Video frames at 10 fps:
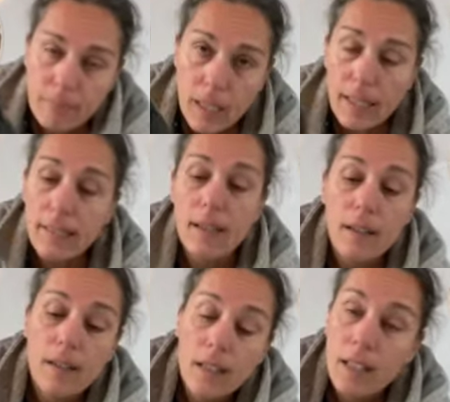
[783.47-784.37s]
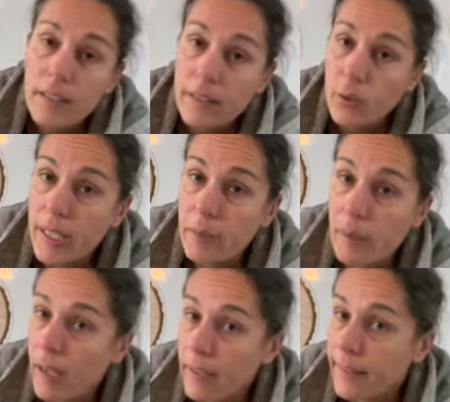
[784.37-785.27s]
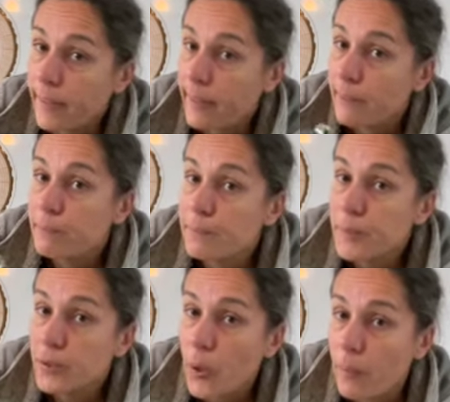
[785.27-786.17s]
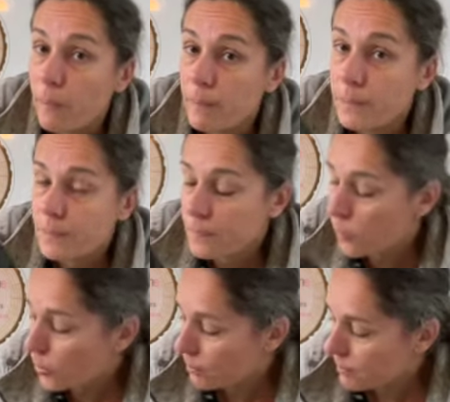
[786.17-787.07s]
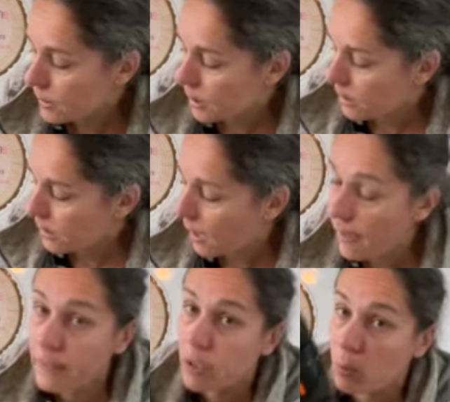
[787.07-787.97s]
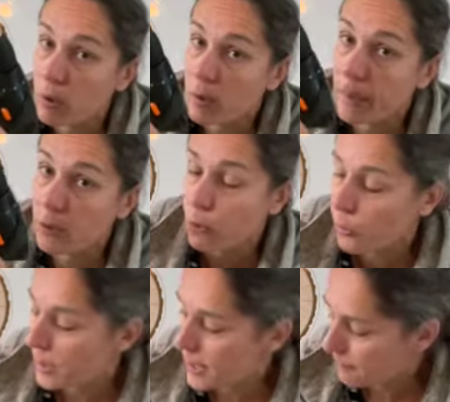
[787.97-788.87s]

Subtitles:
and they're by IKEA, so highly recommend those ones.